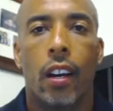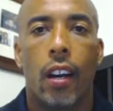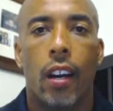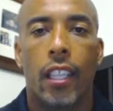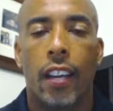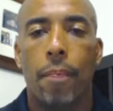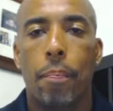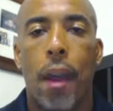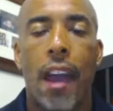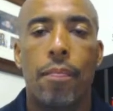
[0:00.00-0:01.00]
uh,
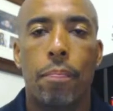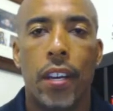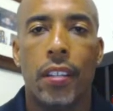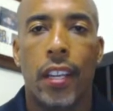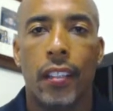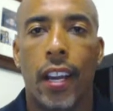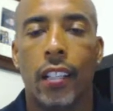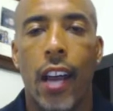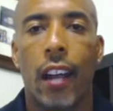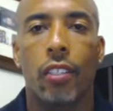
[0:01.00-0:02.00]
again, patent pending
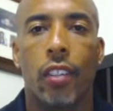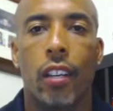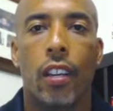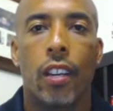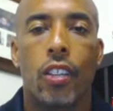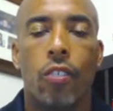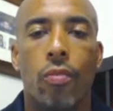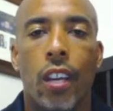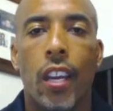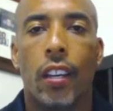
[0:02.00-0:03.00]
technology
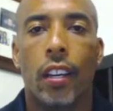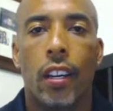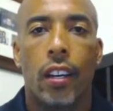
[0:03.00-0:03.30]
unique